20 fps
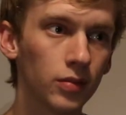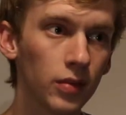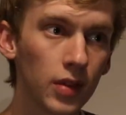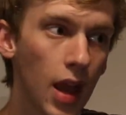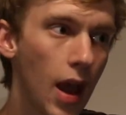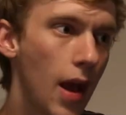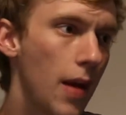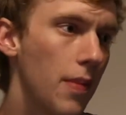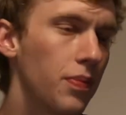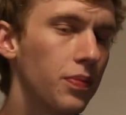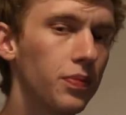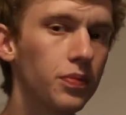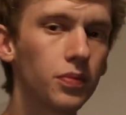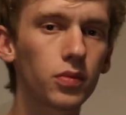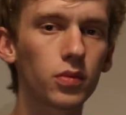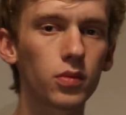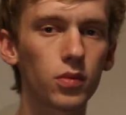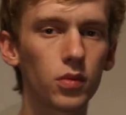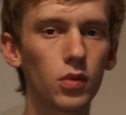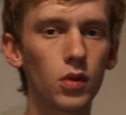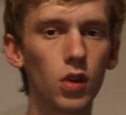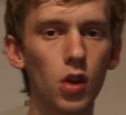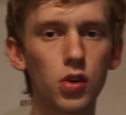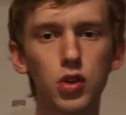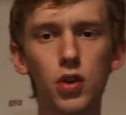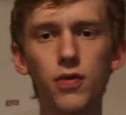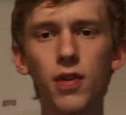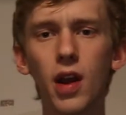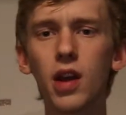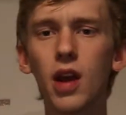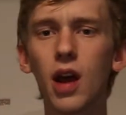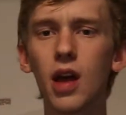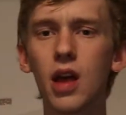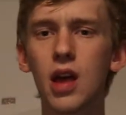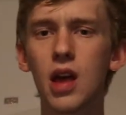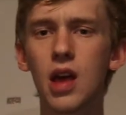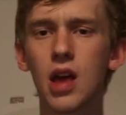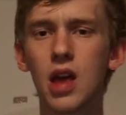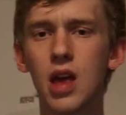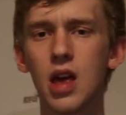Yeah. So
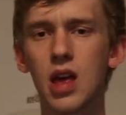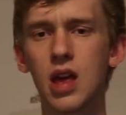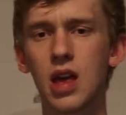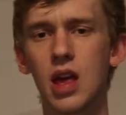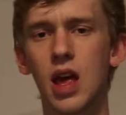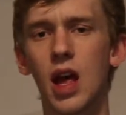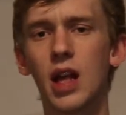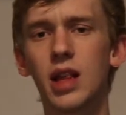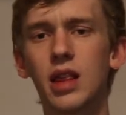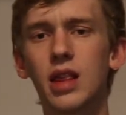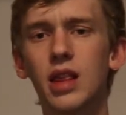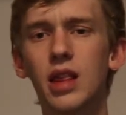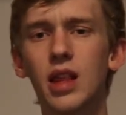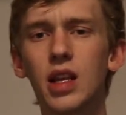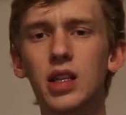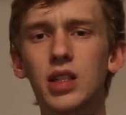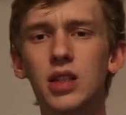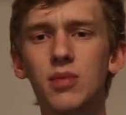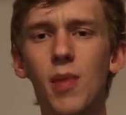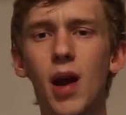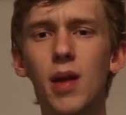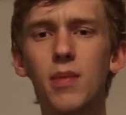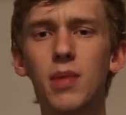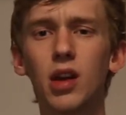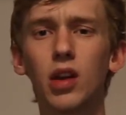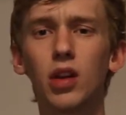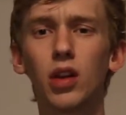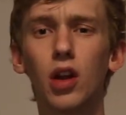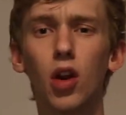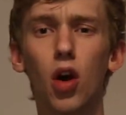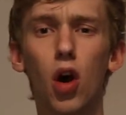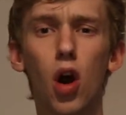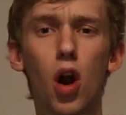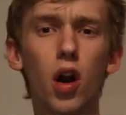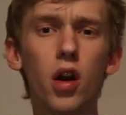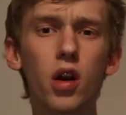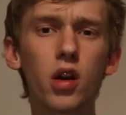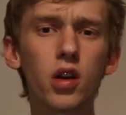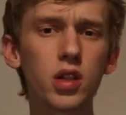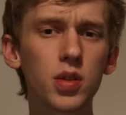this might be a little
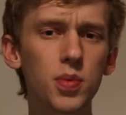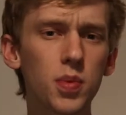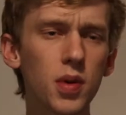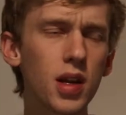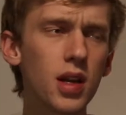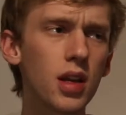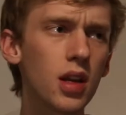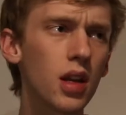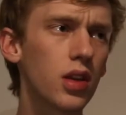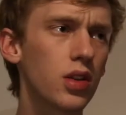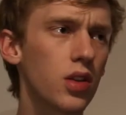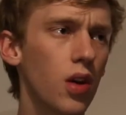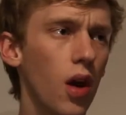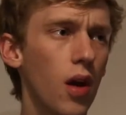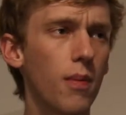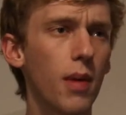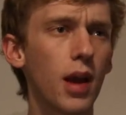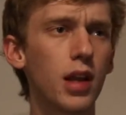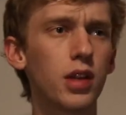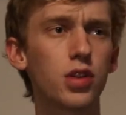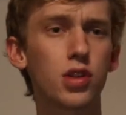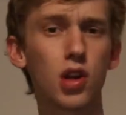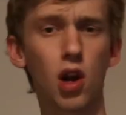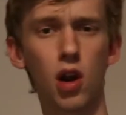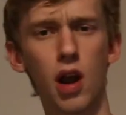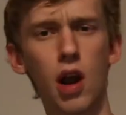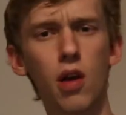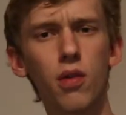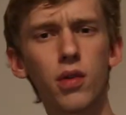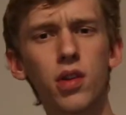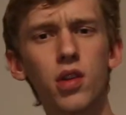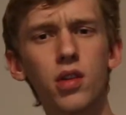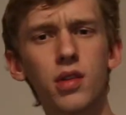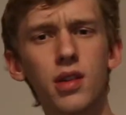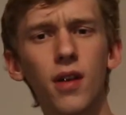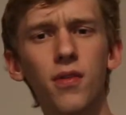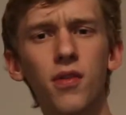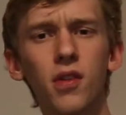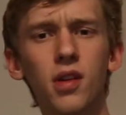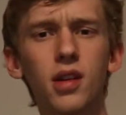harder to spring, so I might start out with a
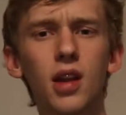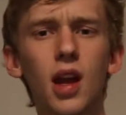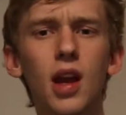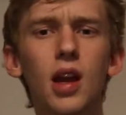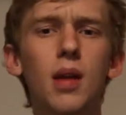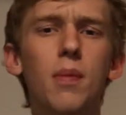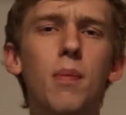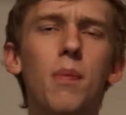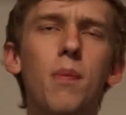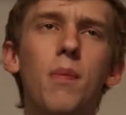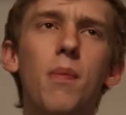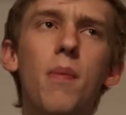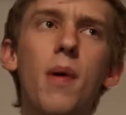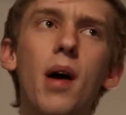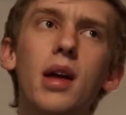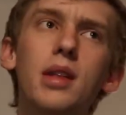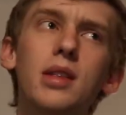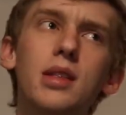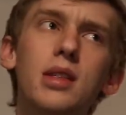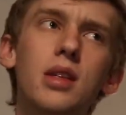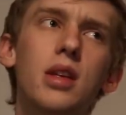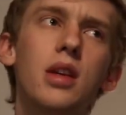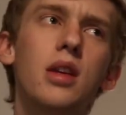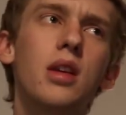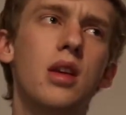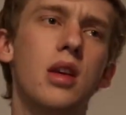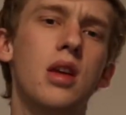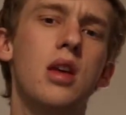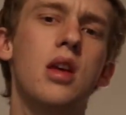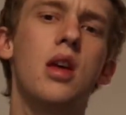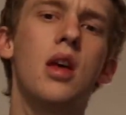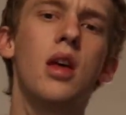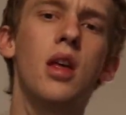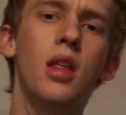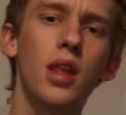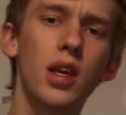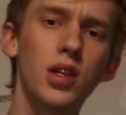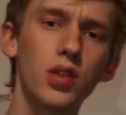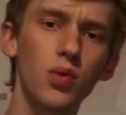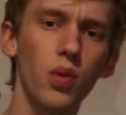different deck, but
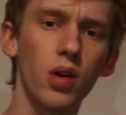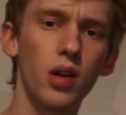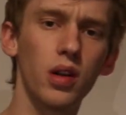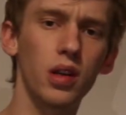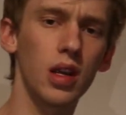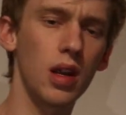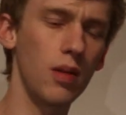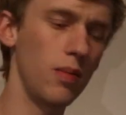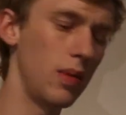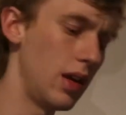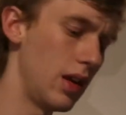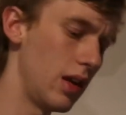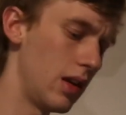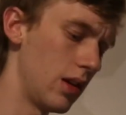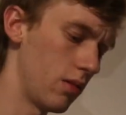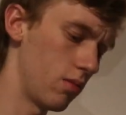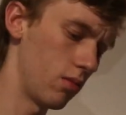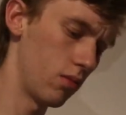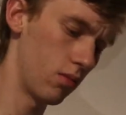this one can be